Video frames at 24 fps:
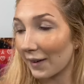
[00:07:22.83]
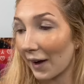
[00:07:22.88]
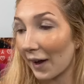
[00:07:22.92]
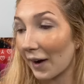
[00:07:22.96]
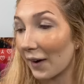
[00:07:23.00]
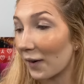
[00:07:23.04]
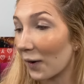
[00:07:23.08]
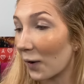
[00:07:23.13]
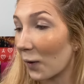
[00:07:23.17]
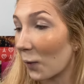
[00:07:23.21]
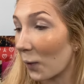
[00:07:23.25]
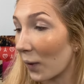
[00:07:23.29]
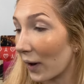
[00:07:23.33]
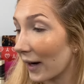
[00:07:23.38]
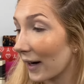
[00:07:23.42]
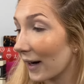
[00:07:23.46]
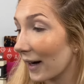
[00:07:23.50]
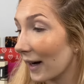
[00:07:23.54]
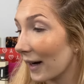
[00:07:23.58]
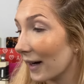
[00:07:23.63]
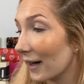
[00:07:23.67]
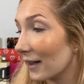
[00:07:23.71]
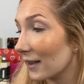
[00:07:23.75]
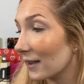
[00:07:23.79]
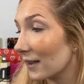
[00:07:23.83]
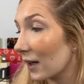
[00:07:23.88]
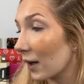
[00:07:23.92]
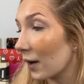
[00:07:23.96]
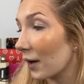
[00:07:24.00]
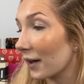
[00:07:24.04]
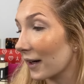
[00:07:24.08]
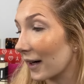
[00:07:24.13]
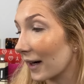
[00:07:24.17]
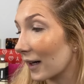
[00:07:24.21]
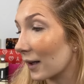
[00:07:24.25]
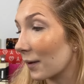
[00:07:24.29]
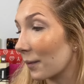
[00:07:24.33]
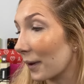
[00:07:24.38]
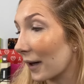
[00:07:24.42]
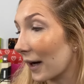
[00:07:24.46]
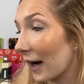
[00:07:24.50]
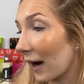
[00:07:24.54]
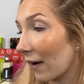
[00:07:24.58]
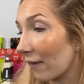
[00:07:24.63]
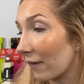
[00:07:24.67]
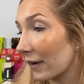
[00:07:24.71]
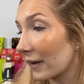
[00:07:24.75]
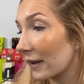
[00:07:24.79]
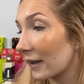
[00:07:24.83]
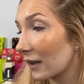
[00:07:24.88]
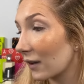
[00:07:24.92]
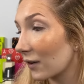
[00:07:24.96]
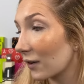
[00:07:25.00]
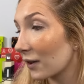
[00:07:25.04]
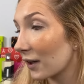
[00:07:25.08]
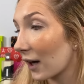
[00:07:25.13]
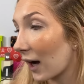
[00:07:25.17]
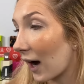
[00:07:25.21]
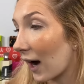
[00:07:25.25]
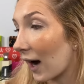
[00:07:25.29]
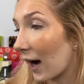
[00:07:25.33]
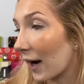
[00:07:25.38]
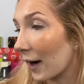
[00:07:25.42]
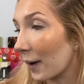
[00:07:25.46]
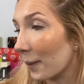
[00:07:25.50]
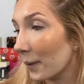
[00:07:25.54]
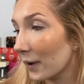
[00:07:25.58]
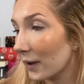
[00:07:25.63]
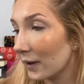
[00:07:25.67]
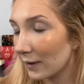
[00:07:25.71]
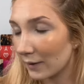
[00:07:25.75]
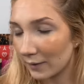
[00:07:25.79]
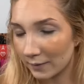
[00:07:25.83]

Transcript: I don't know what it is, gets me every single time,